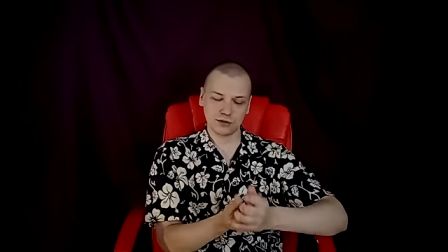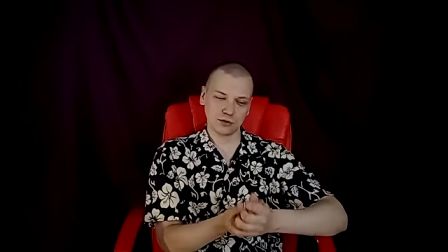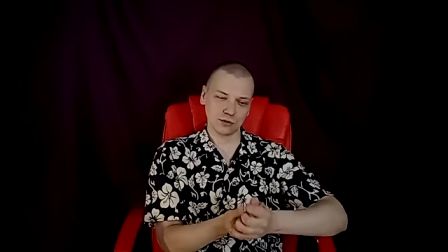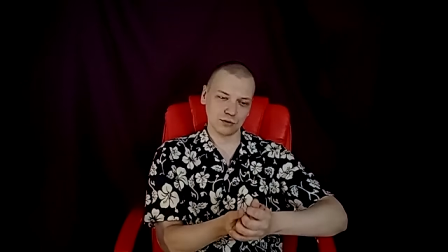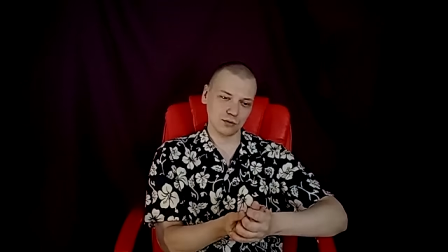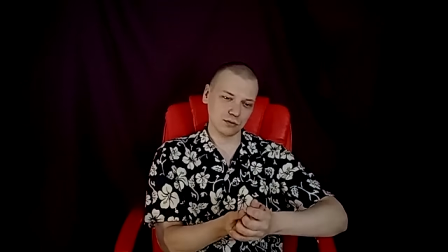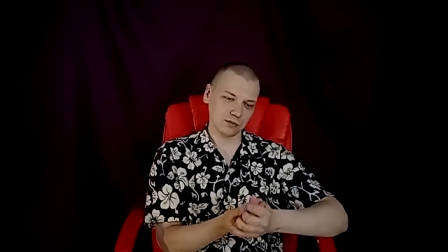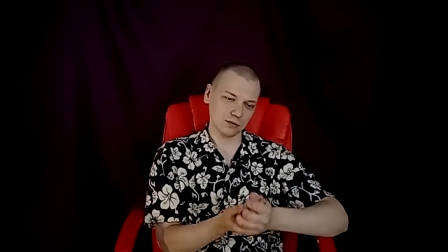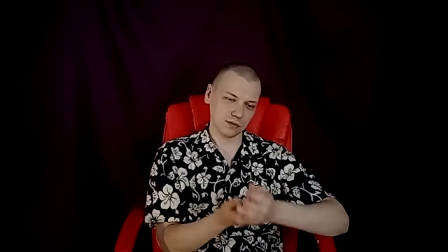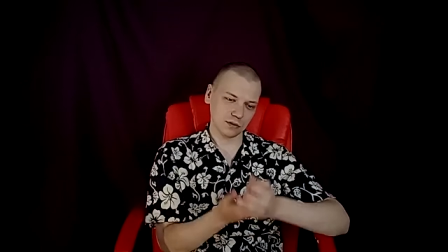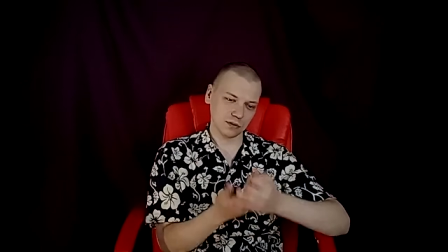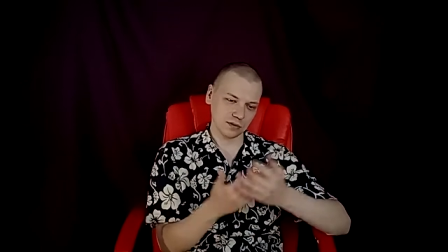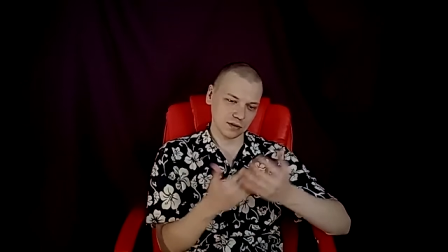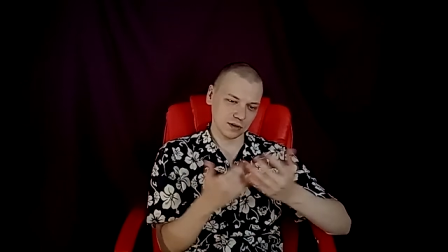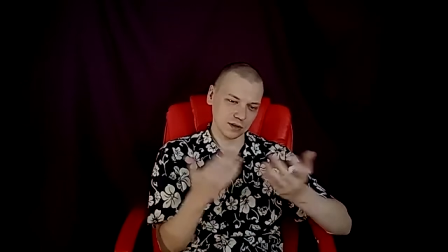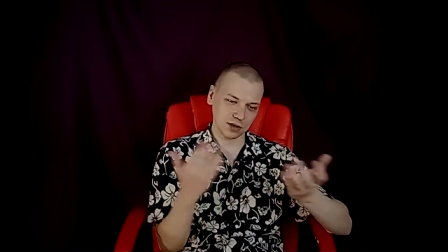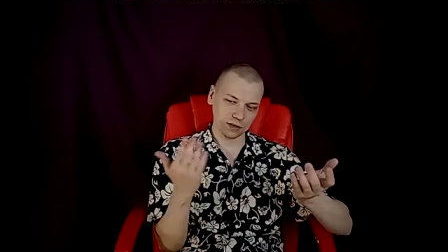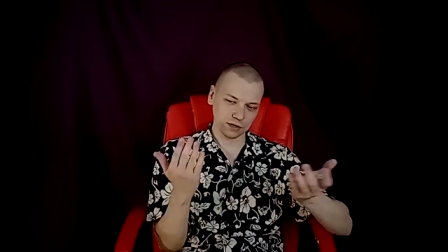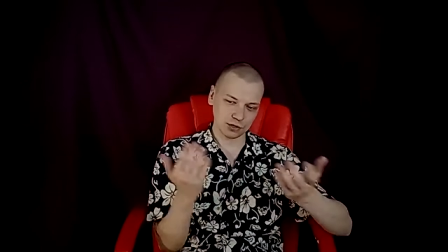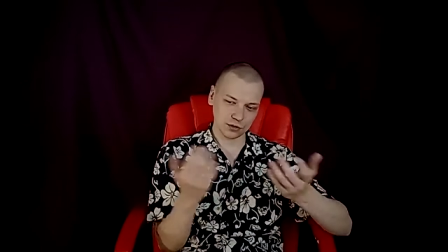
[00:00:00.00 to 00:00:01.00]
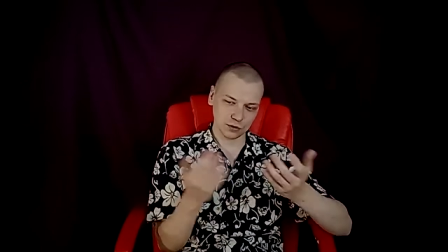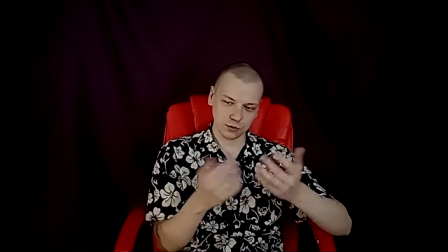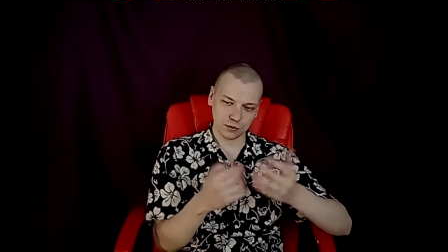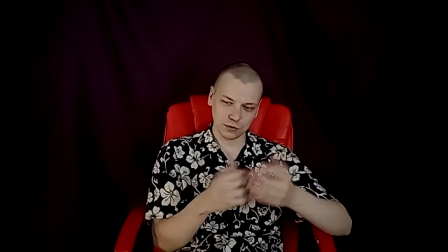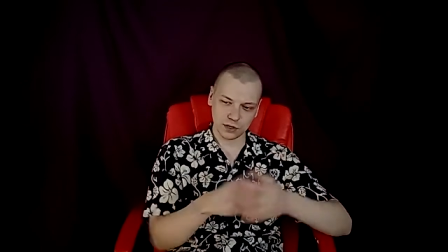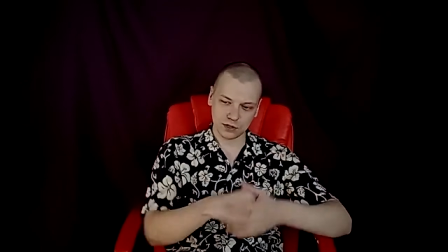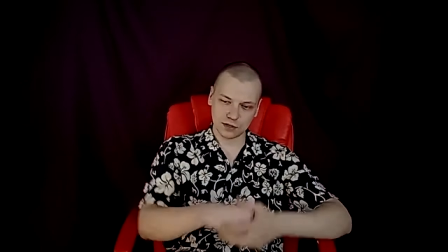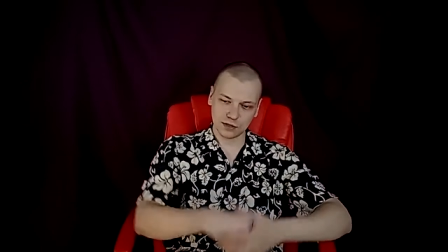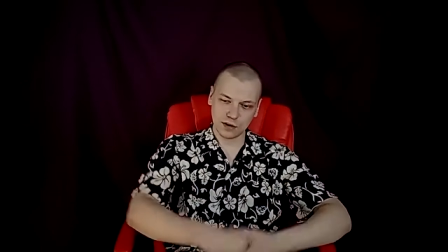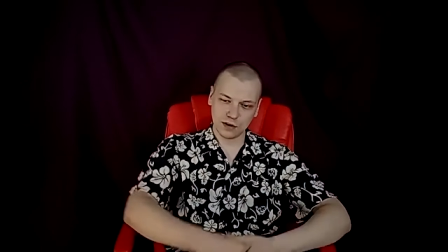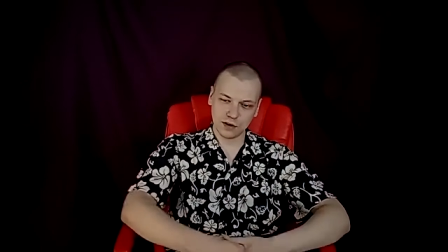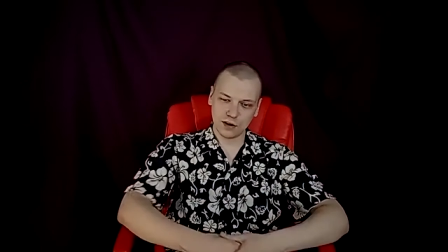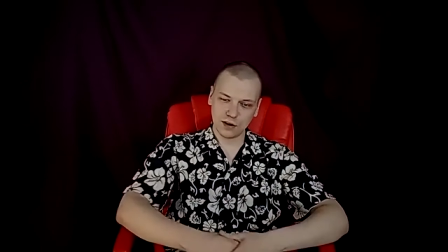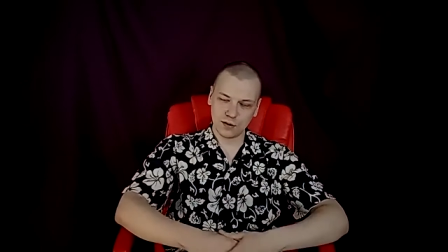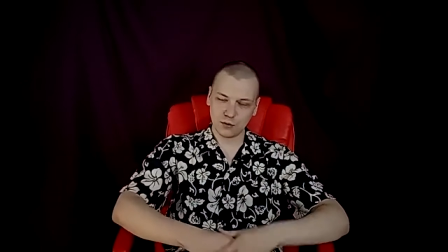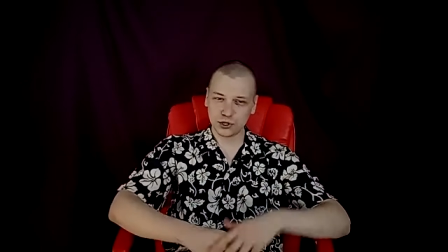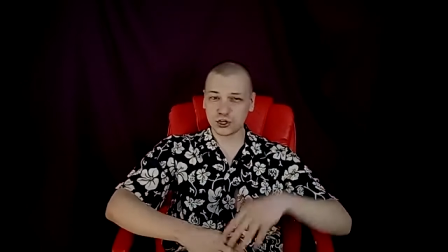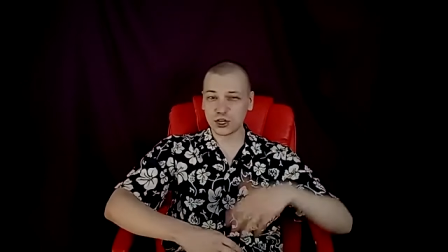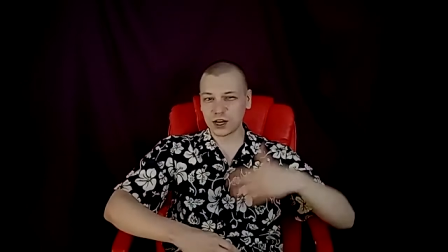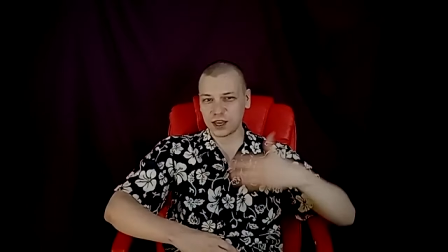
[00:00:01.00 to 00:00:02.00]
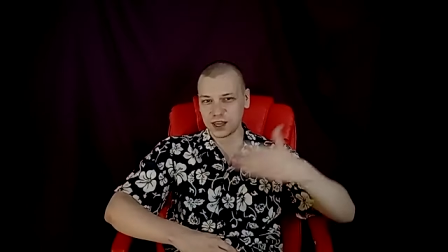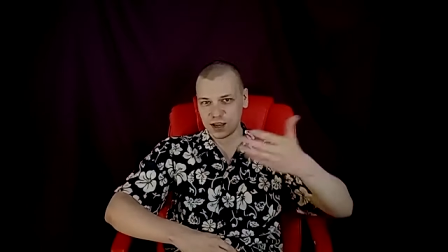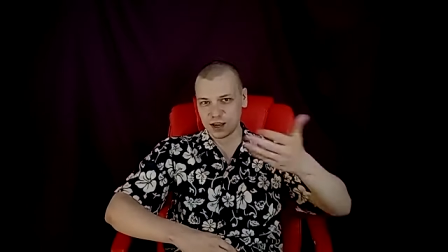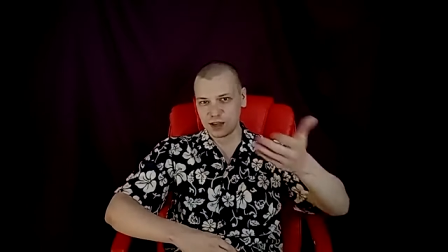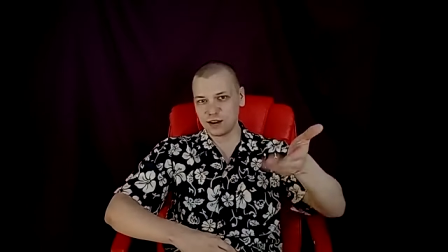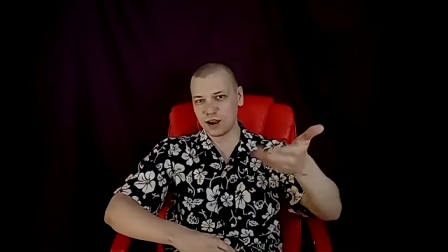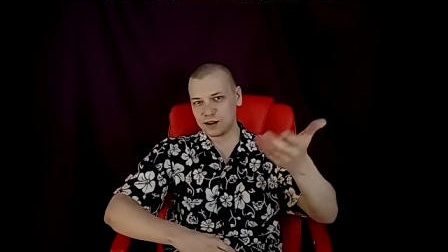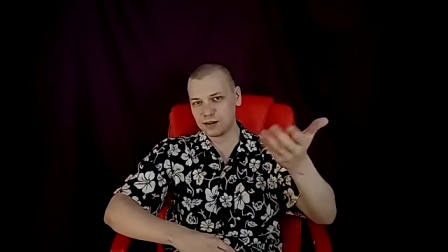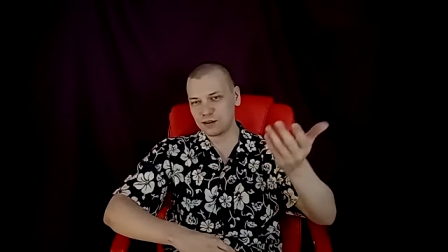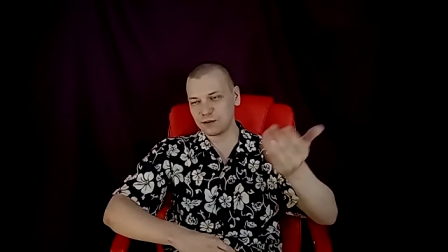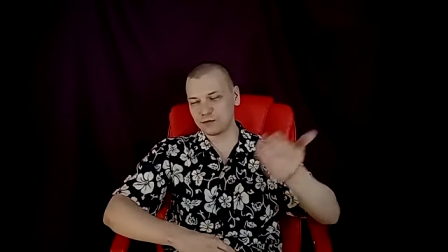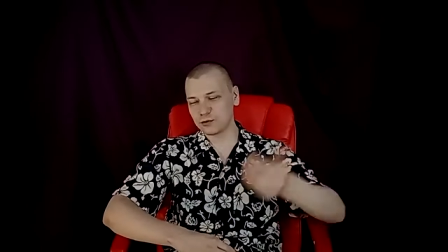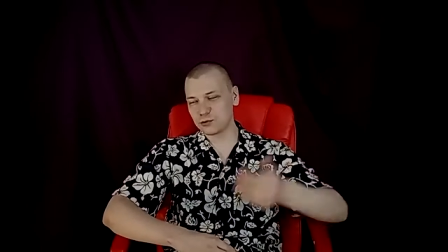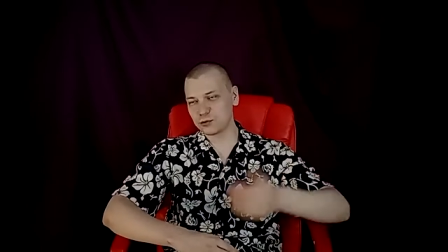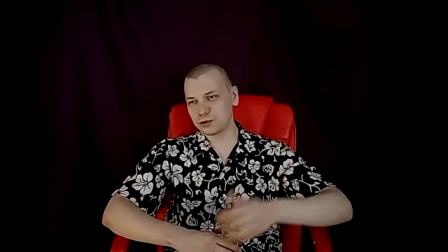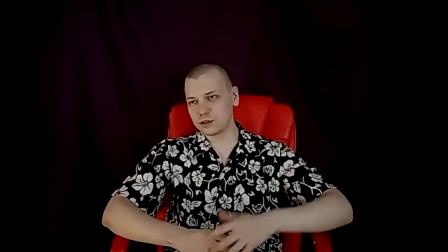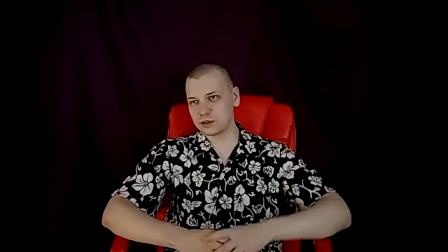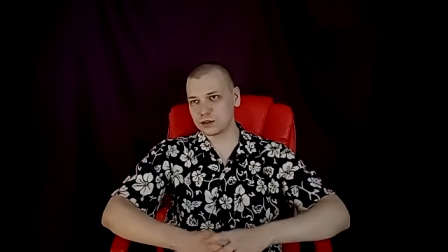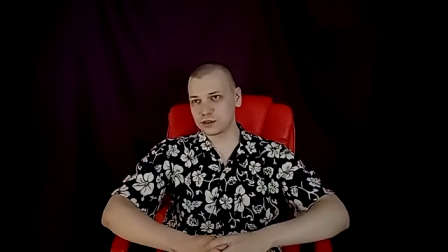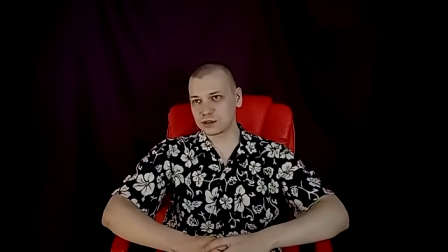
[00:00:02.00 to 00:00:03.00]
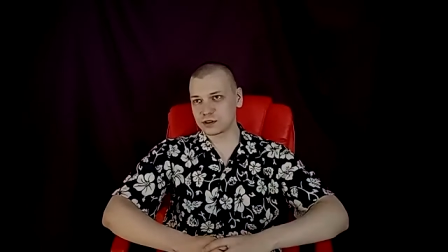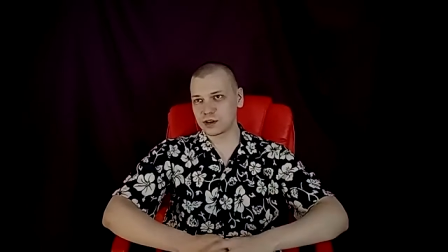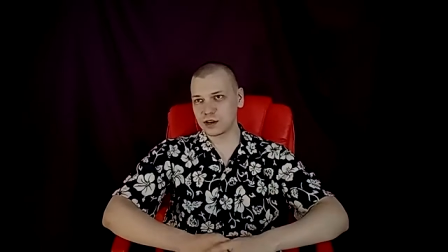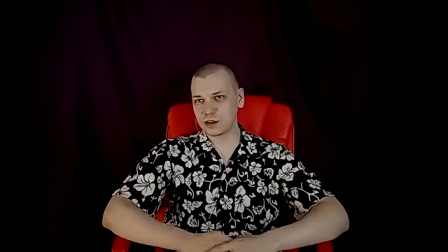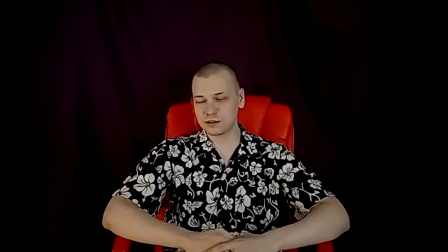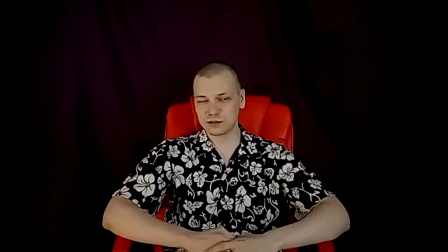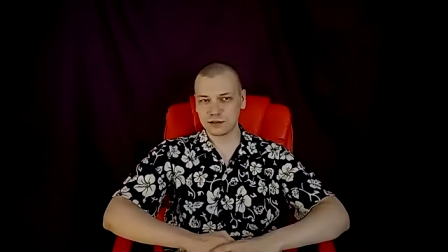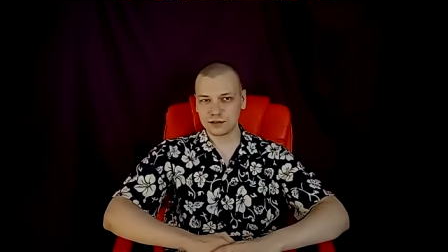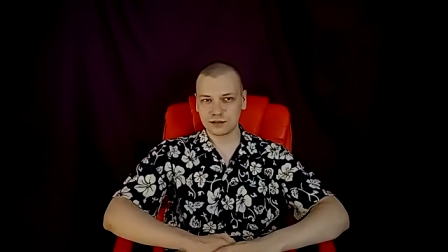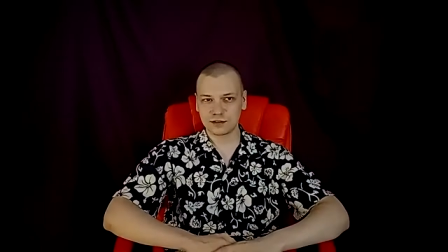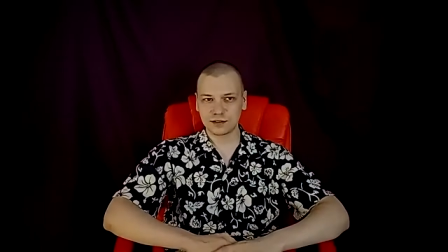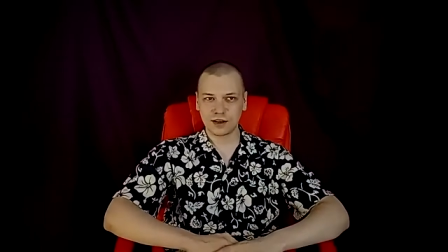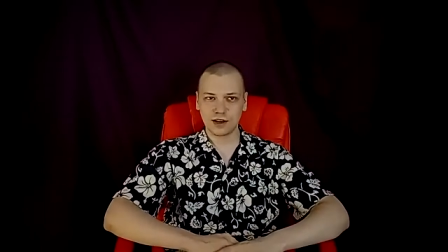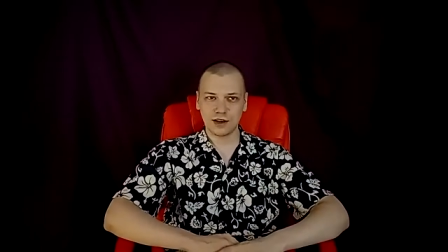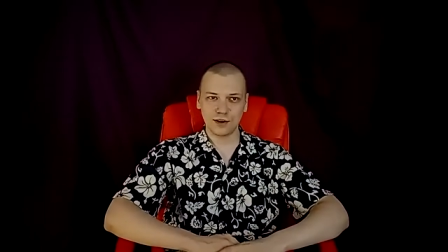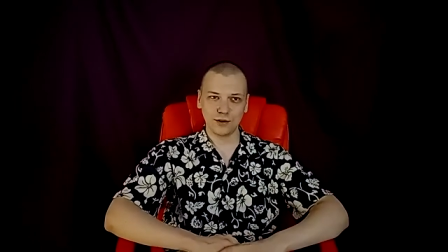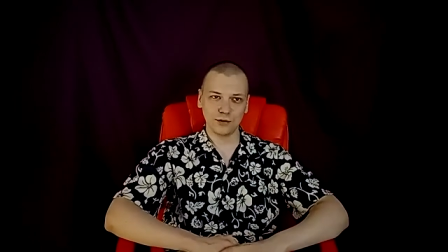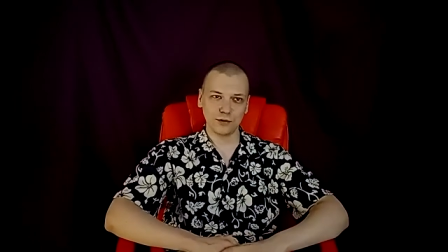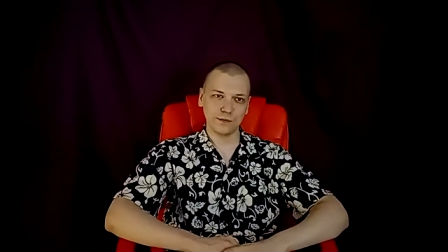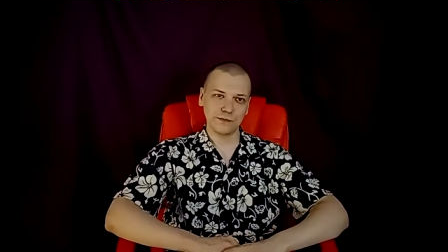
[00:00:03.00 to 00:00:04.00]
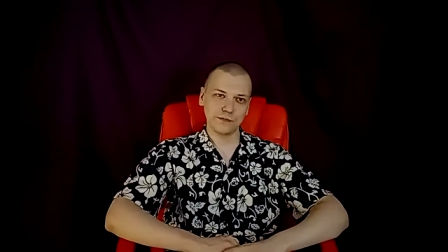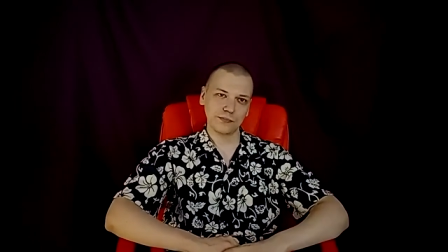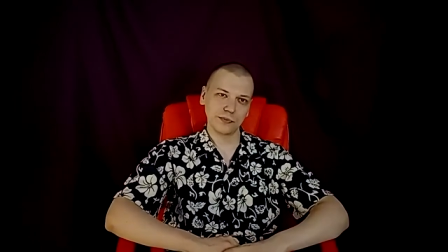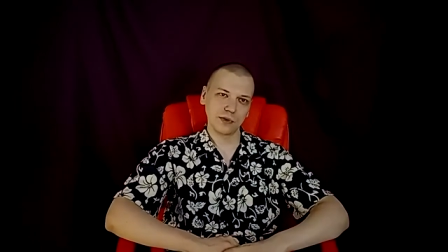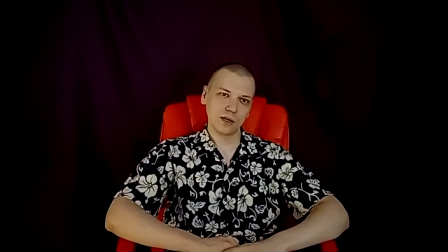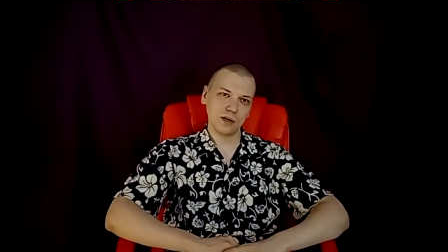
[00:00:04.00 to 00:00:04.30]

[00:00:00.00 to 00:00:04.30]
So th- that's always, which again, I, have already discussed this, how